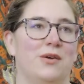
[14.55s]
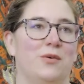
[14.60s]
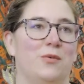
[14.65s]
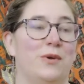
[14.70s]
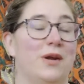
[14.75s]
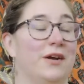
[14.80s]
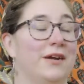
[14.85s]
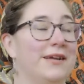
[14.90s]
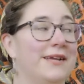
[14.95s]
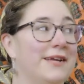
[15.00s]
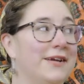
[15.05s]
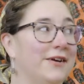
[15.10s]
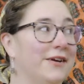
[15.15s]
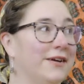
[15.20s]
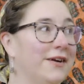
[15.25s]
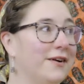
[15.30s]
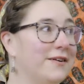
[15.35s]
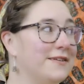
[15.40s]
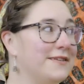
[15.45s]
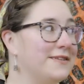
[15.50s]
We are here
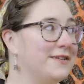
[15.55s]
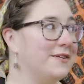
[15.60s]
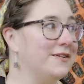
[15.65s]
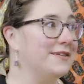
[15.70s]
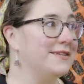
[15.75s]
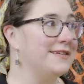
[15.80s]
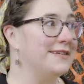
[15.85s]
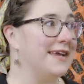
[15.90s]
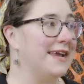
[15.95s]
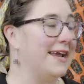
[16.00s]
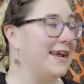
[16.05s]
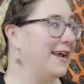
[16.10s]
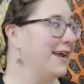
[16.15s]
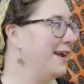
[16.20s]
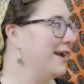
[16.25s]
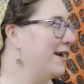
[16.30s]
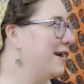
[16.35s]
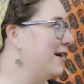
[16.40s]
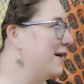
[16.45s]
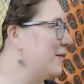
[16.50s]
at ArtStart
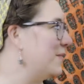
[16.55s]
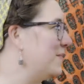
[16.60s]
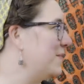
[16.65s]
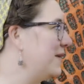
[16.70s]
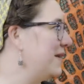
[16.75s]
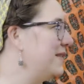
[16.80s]
today um,